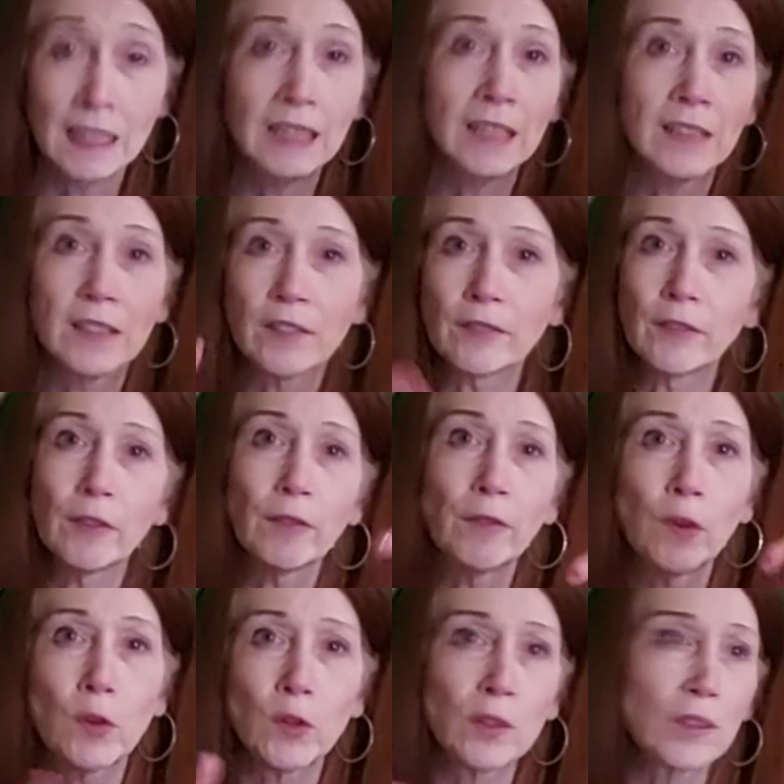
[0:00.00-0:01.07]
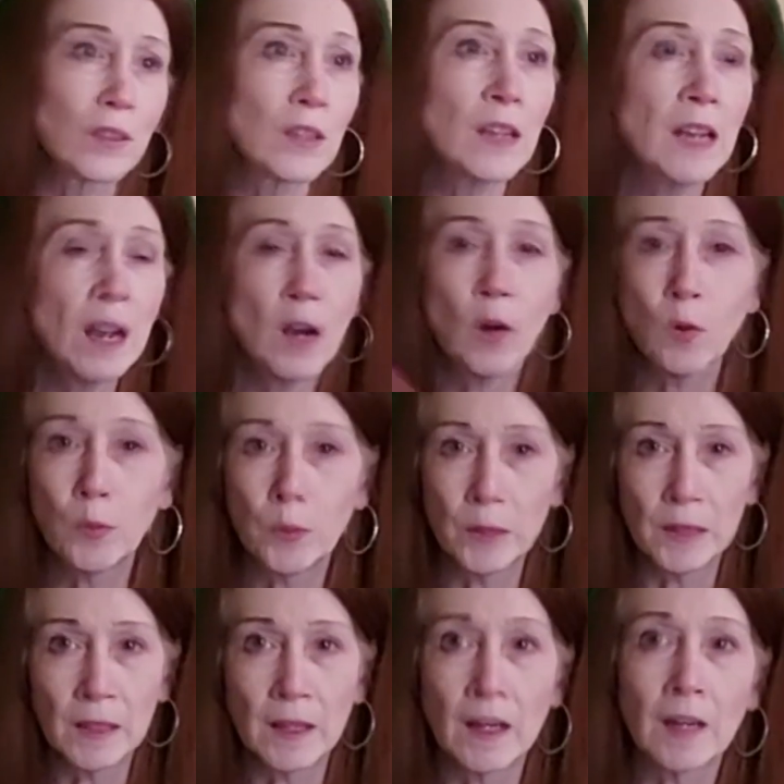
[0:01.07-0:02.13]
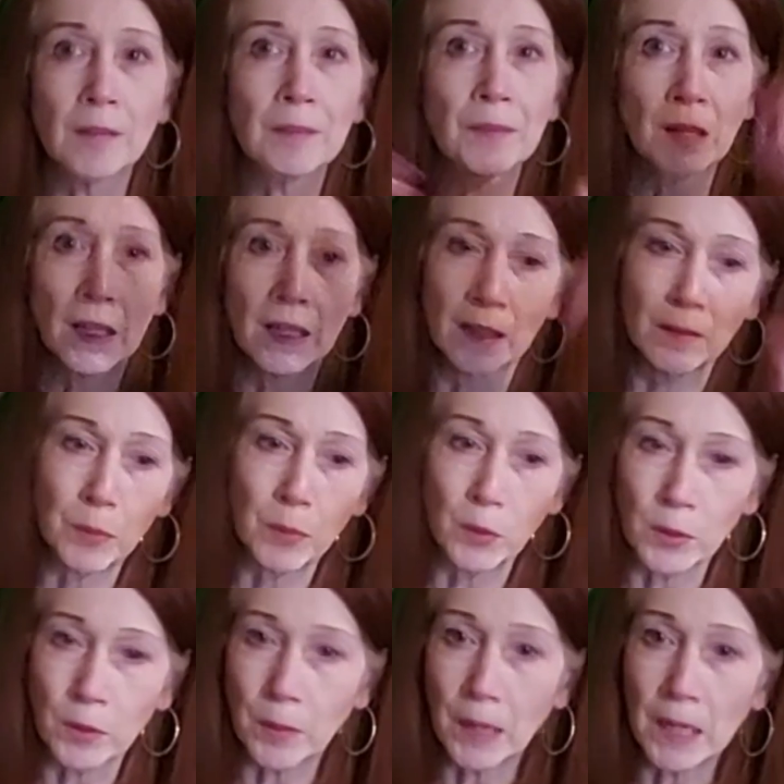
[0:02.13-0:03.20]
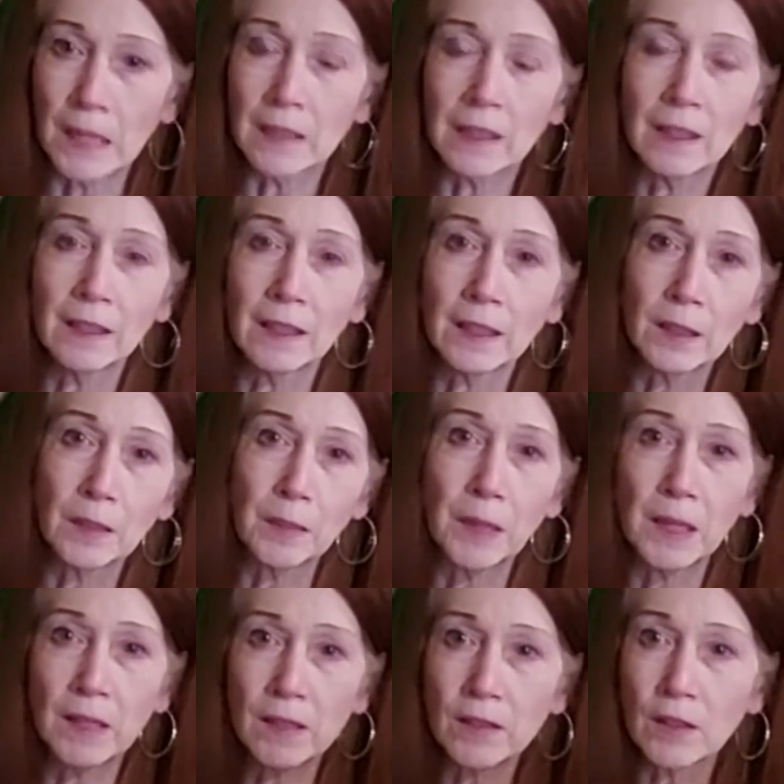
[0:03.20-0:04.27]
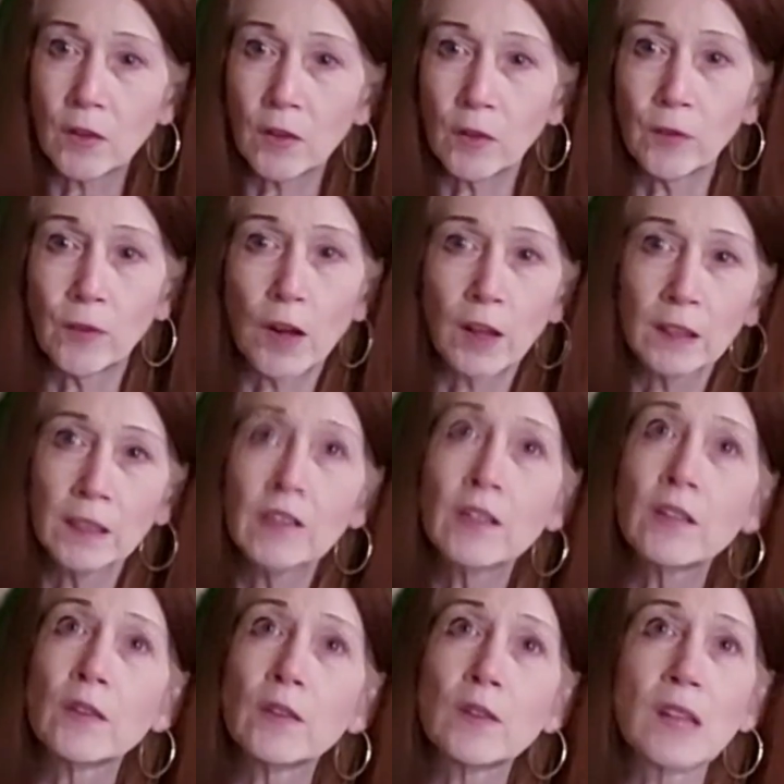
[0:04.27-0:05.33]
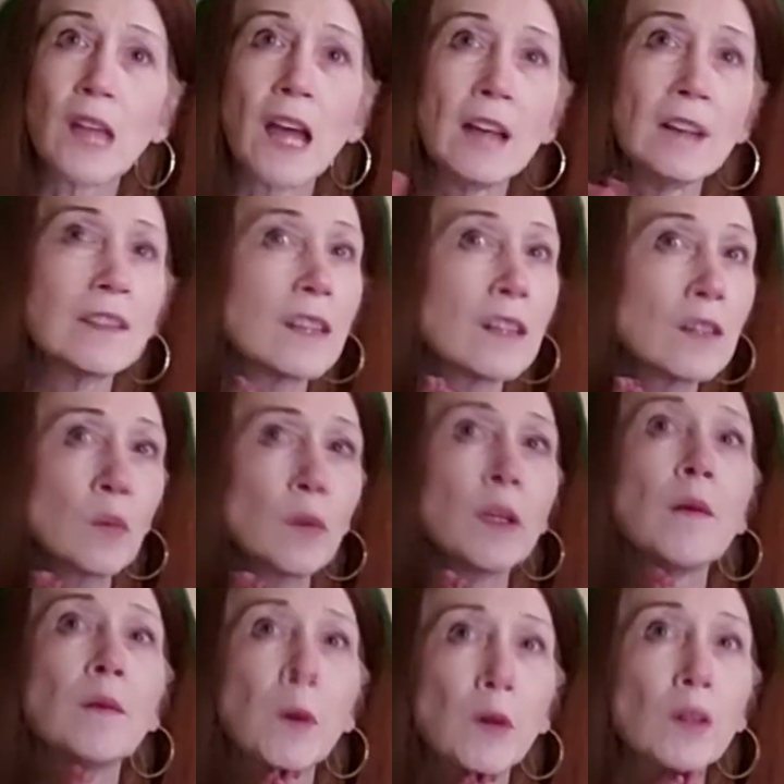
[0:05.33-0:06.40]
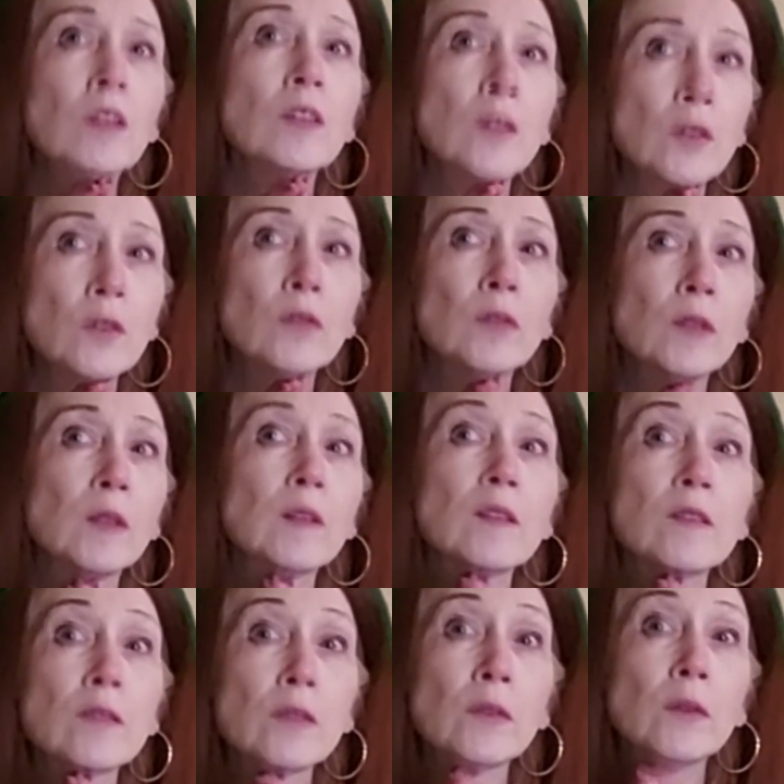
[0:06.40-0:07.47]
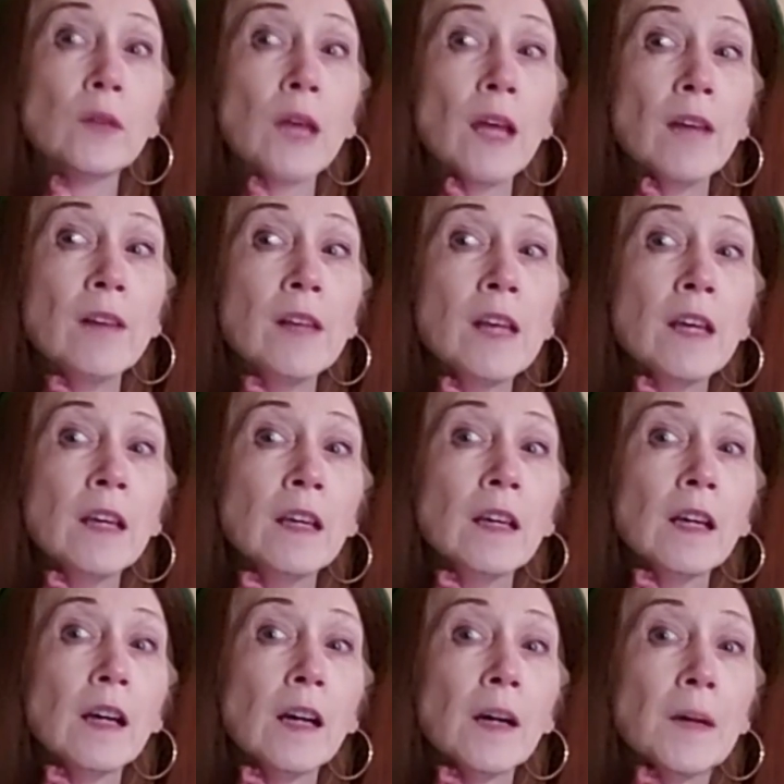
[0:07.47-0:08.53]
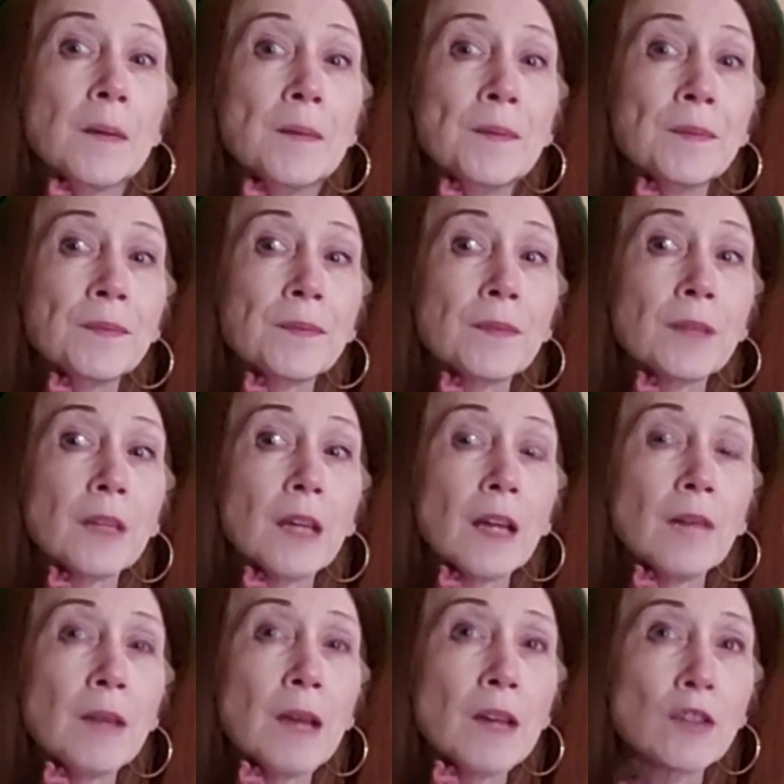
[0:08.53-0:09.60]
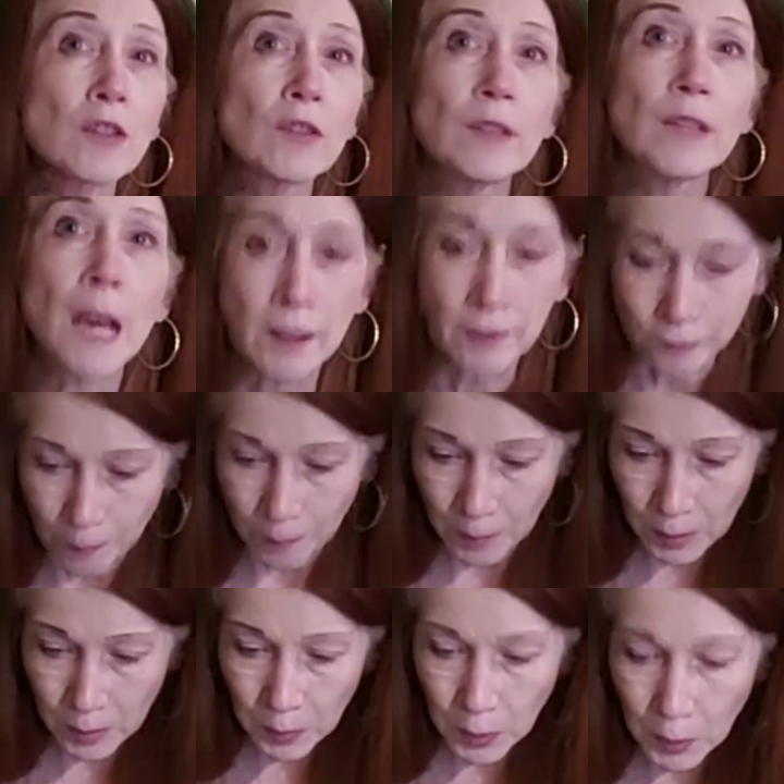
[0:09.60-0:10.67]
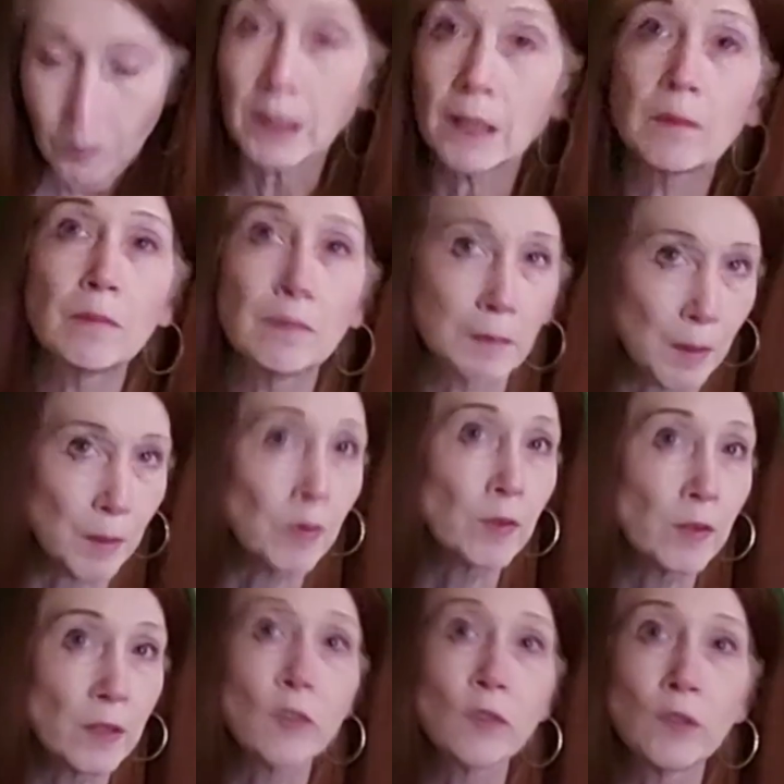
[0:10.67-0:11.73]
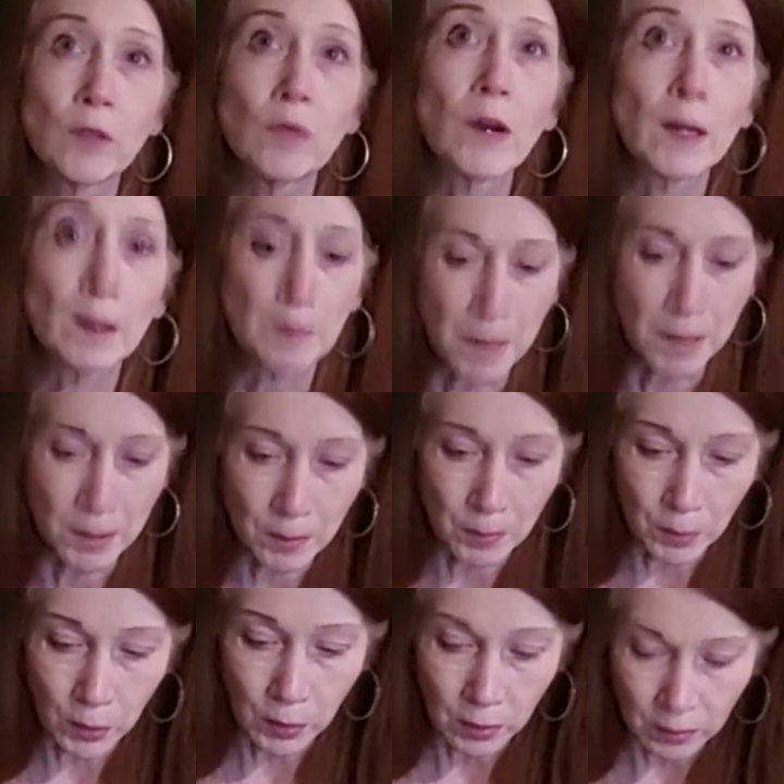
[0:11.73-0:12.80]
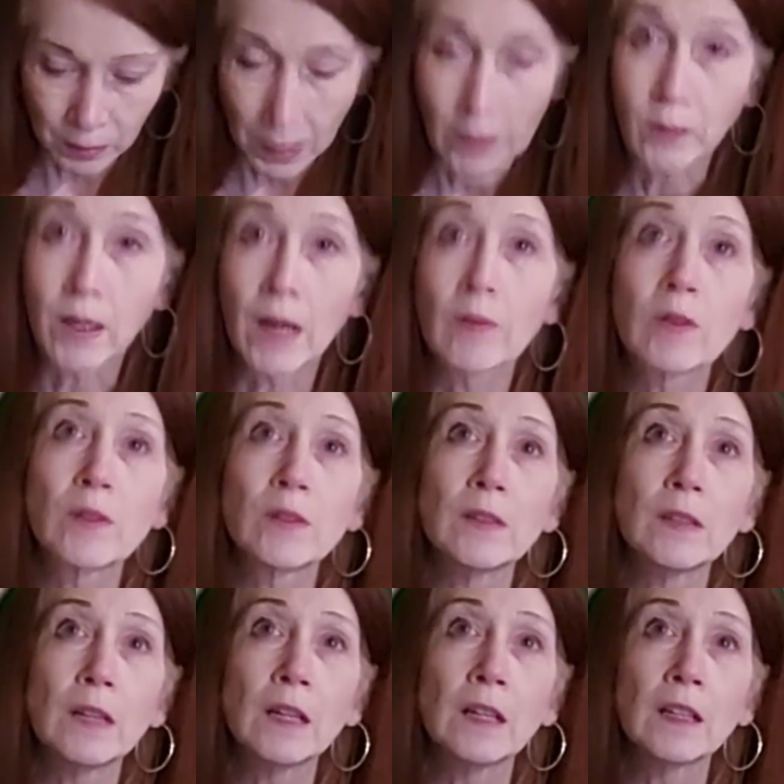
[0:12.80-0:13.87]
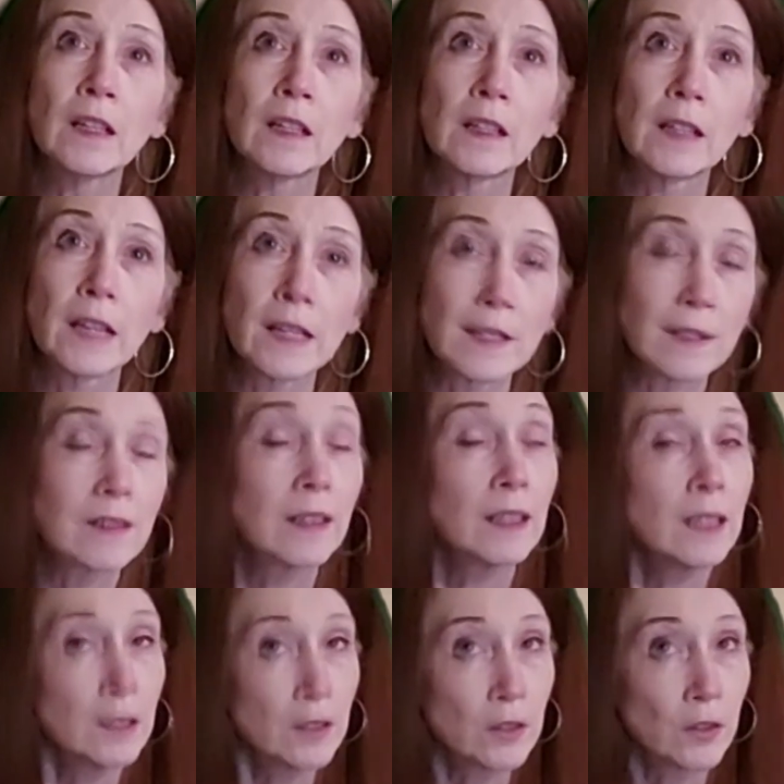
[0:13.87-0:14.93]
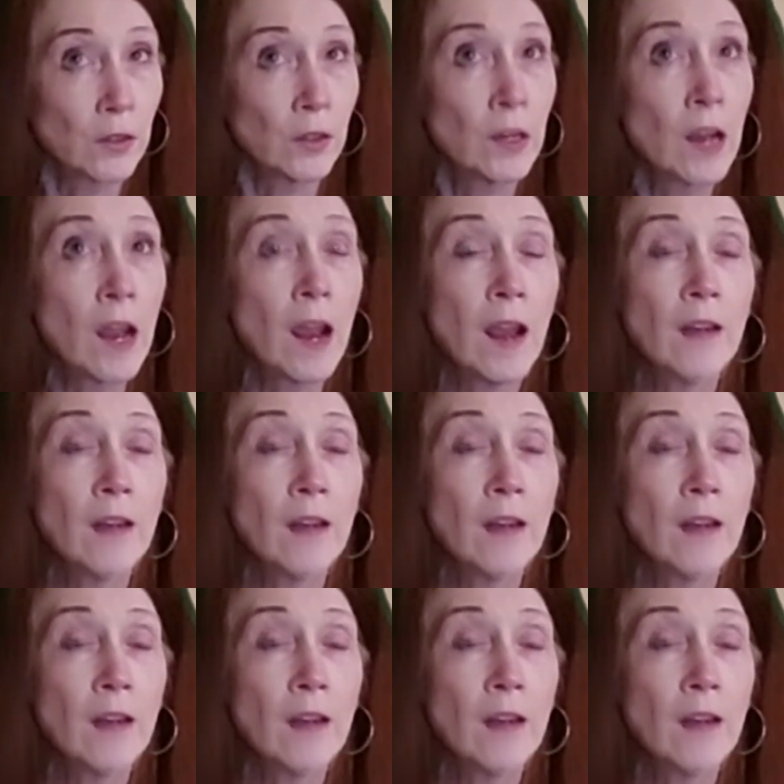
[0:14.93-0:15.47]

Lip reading: in different folds, open it up, pour the paint in, let the paints fall into those lines. That's what I'm going to do really soon. And I'm not sure if you got it from this book, but my professor did recommend the book back when I was in classes at Eastern.